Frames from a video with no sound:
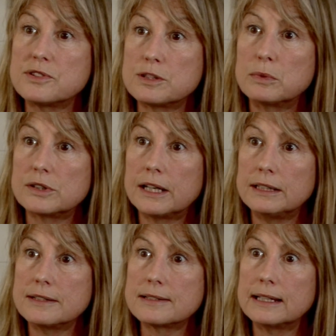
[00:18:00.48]

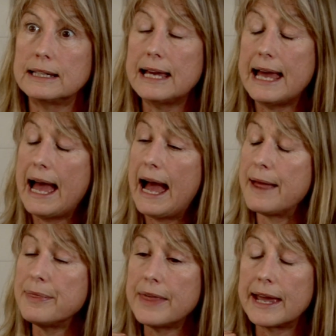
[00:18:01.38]
simultaneously,
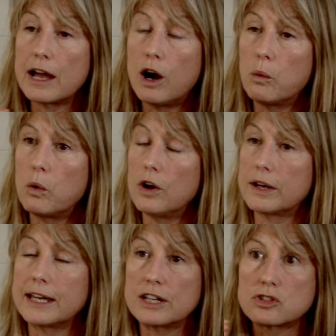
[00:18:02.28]
and they are
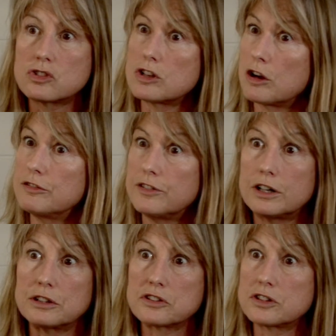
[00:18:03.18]
working so
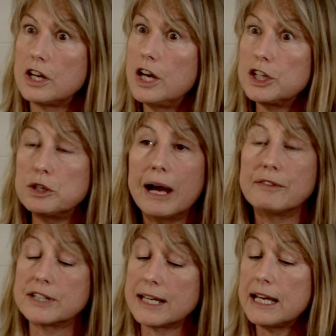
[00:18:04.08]
fast. You
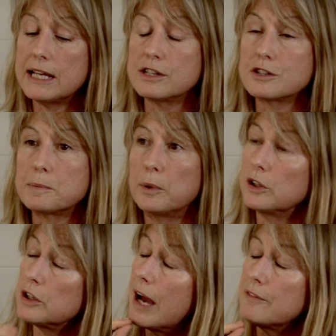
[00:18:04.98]
have to hit the
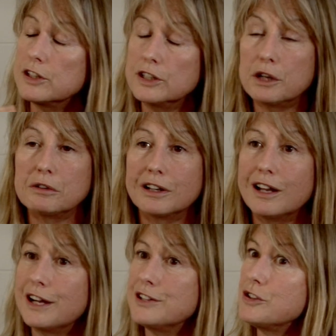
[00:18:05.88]
spot, you have to know your
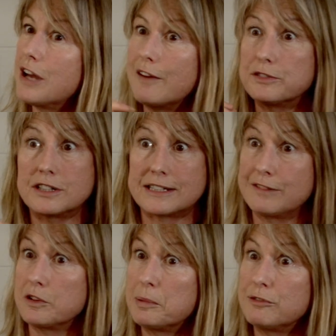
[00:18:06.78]
lines, you have to
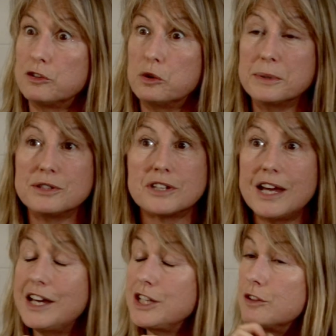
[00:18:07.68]
give a performance,
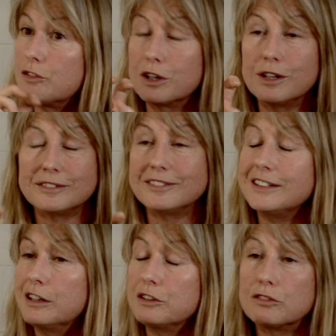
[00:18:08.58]
you've got to
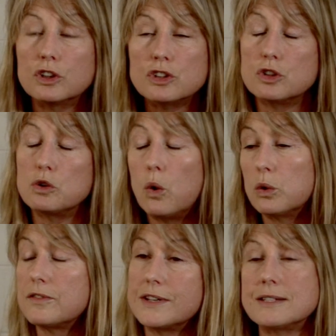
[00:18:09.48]
do all
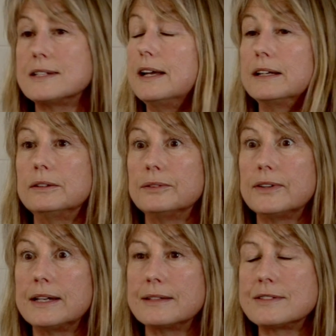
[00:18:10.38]
of these technical
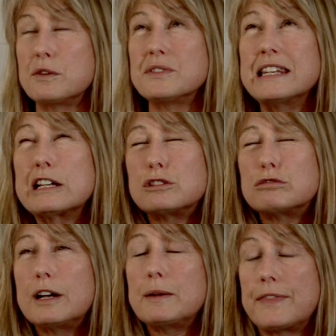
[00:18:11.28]
things. So it's an
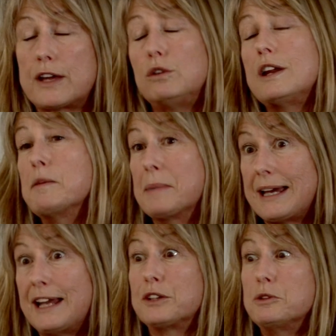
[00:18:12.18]
incredible. They call it the
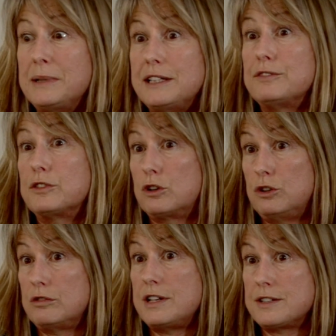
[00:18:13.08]
mechanical media for a
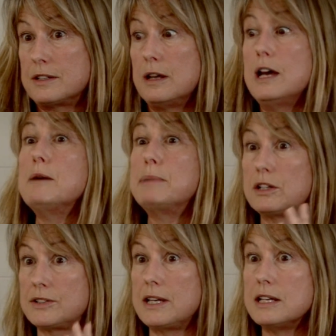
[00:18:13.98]
good reason,
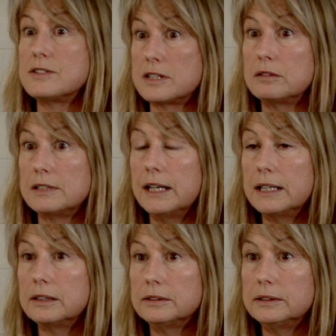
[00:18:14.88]
because it is so
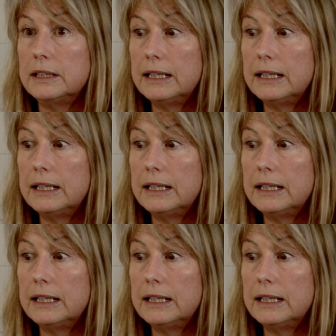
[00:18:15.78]
technical.